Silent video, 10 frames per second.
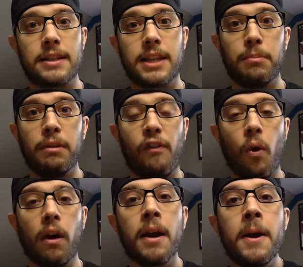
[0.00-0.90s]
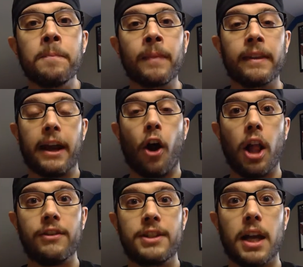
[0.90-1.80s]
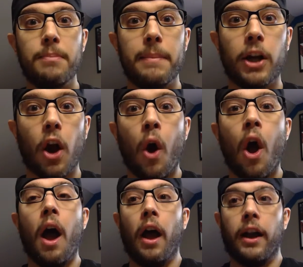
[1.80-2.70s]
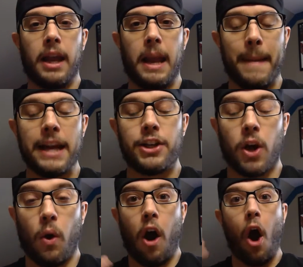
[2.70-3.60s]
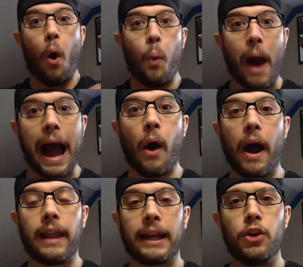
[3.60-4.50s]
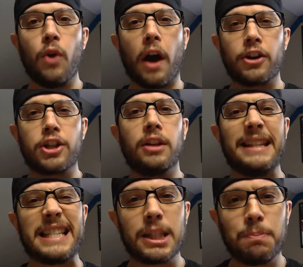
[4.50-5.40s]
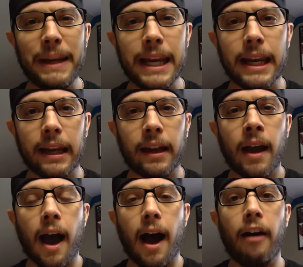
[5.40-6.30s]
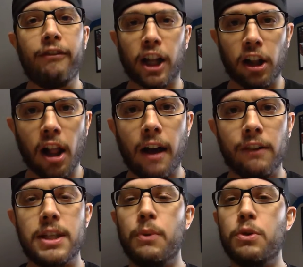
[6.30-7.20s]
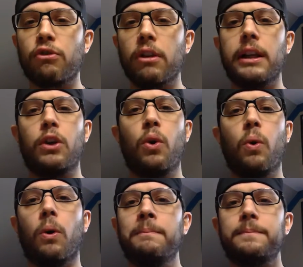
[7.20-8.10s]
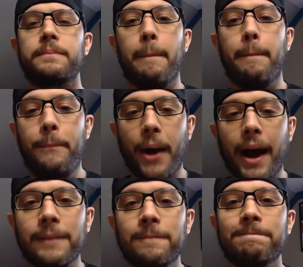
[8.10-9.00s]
seen before, that all of a sudden made you go, oh, wow, and like you understood the speed of the gloves. It was really cool. But